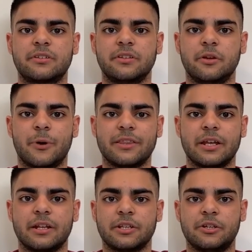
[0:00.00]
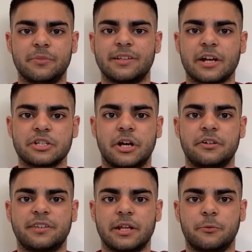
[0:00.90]
to the way that humans actually
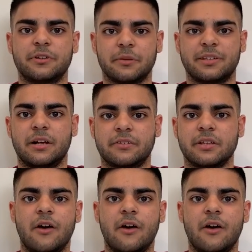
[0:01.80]
understand words themselves.